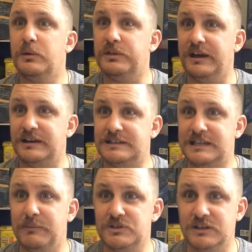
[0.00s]
without
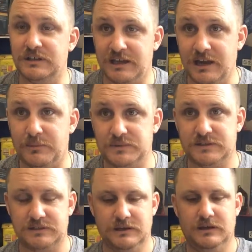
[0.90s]
damaging the
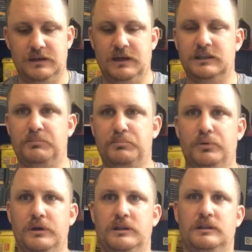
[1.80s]
cups. And the
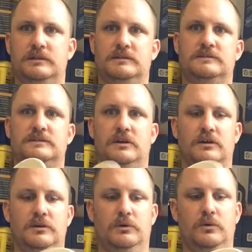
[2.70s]
point, so
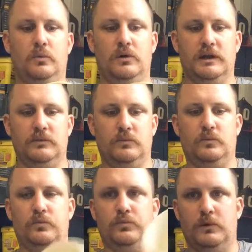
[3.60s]
you want to
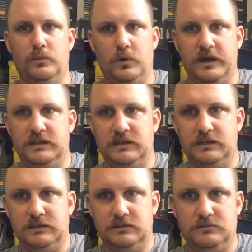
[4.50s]
wind
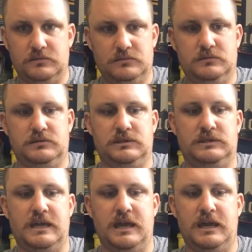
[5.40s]
it,
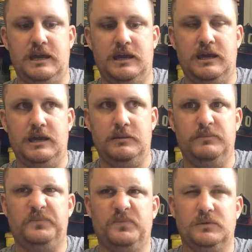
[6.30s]

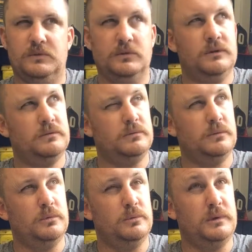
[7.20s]

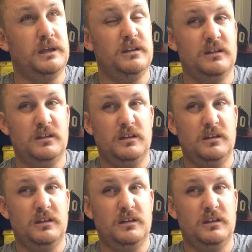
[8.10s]
what would be